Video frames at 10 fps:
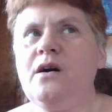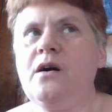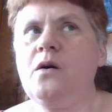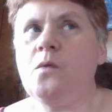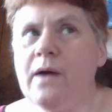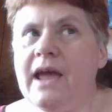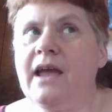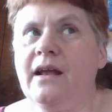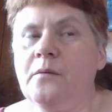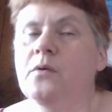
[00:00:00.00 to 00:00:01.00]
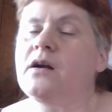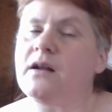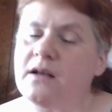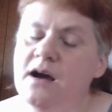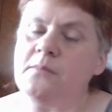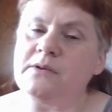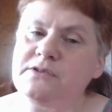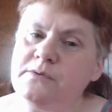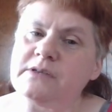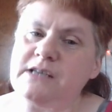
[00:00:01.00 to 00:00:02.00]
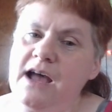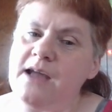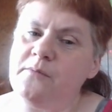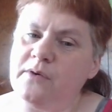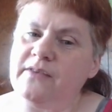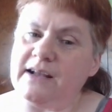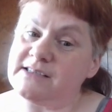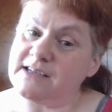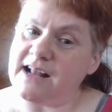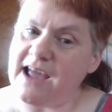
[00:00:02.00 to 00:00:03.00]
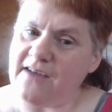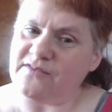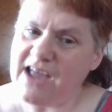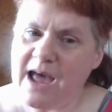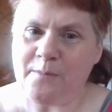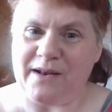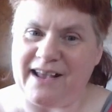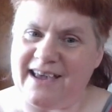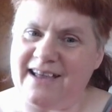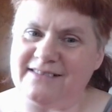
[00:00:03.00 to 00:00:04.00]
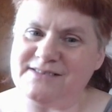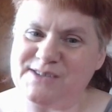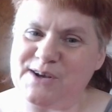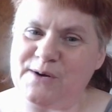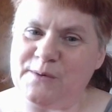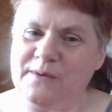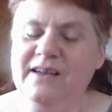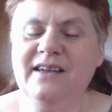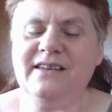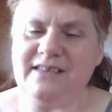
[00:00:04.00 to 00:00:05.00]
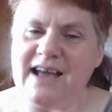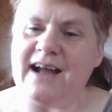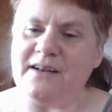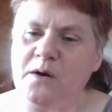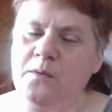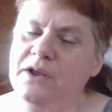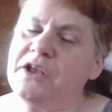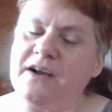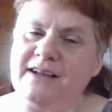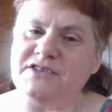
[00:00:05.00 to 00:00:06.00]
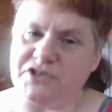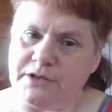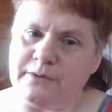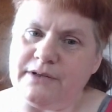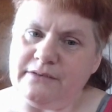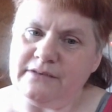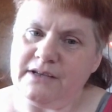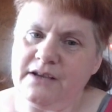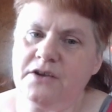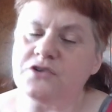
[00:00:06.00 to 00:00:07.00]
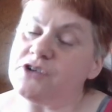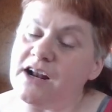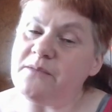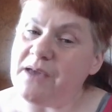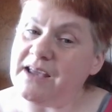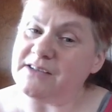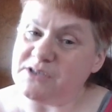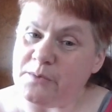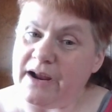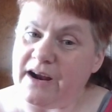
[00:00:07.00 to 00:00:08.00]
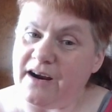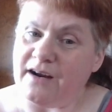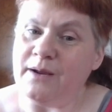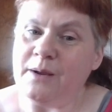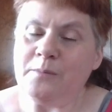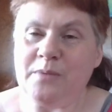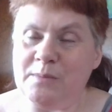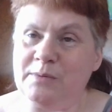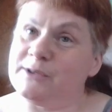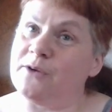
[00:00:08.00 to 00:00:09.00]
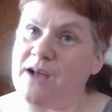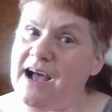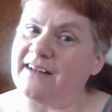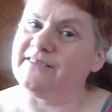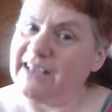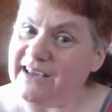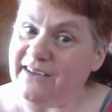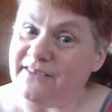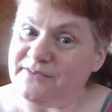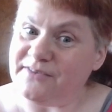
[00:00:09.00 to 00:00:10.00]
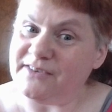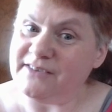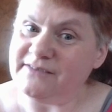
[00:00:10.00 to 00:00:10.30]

Oh, wait, we're going to come into a time when that's going to have to happen again. So, yeah, I know what you guys are doing. You're trying to make it to where people don't know how to live.